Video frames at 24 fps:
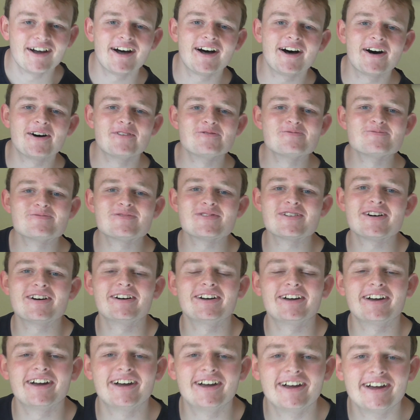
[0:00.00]

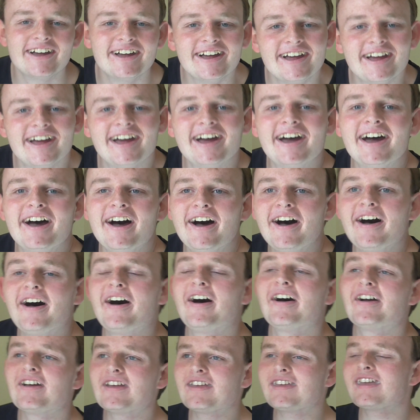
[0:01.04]
But,
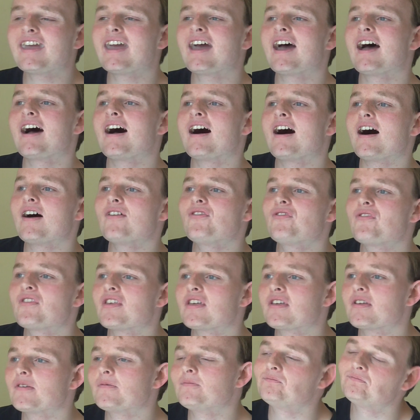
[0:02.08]
yeah, I
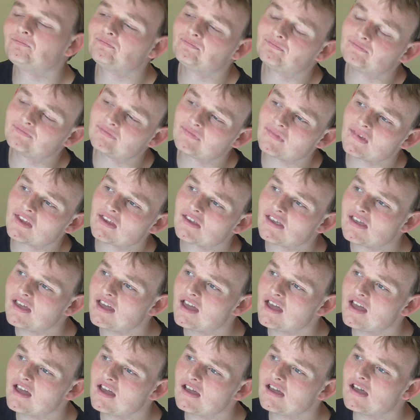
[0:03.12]
think...
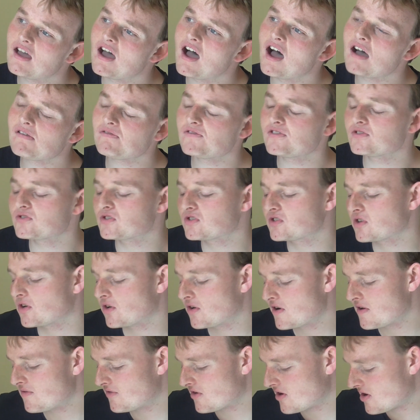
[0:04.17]
I felt
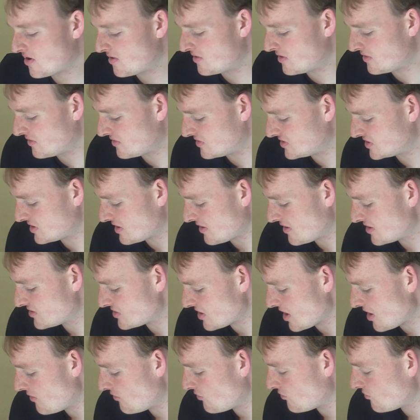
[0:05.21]
sorry for Conan Osiris.
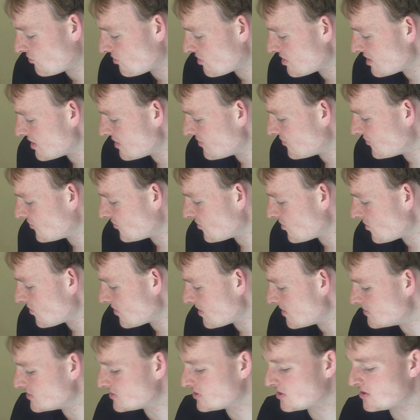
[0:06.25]
I really
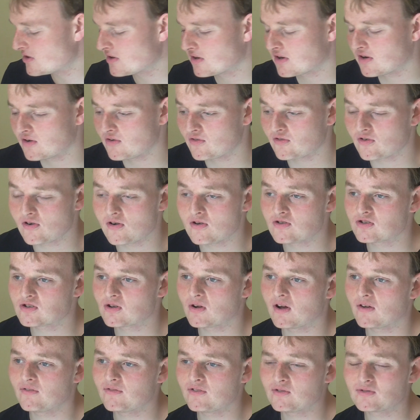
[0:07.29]
thought he was going to go through,
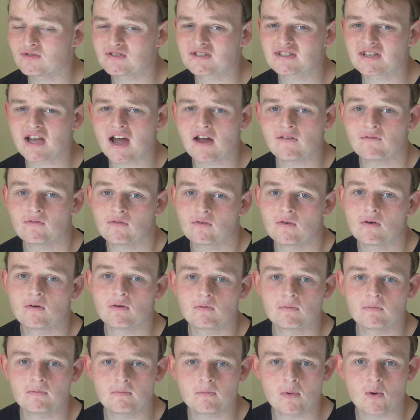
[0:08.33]
so I feel sad
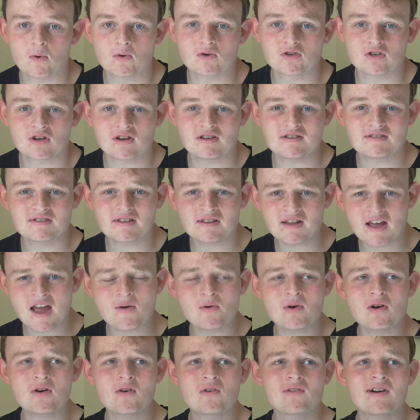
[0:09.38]
for Portuguese. And they
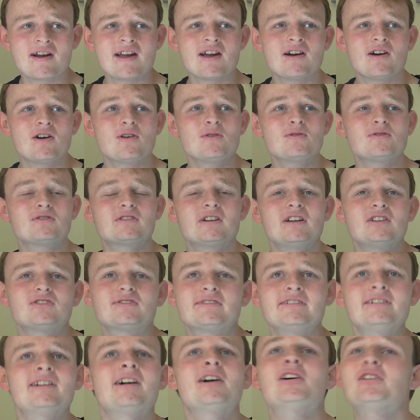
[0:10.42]
were a great host
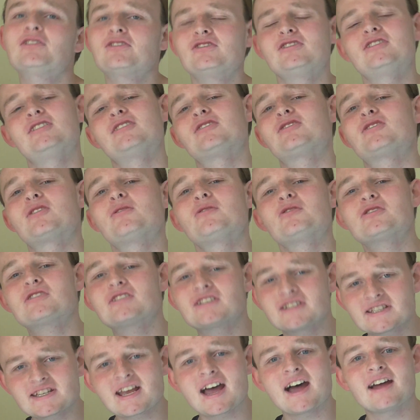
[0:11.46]
country last year, so I was
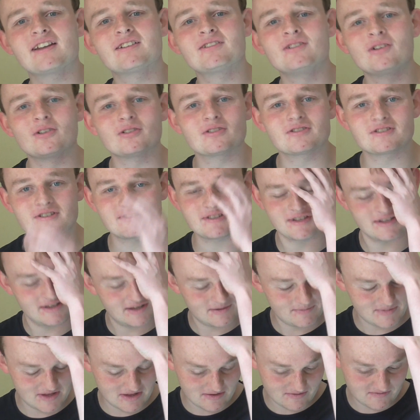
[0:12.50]
sad not to see
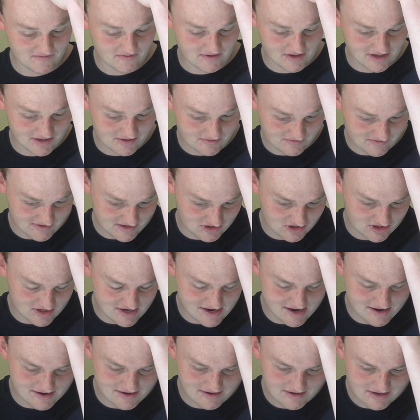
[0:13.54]
them in the final this
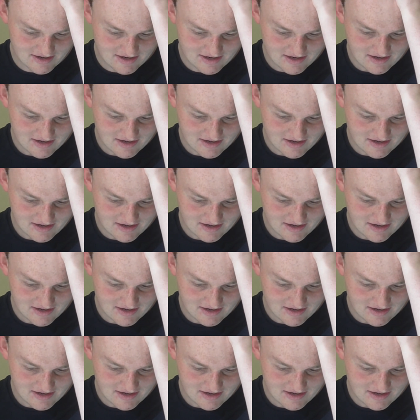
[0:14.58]
year.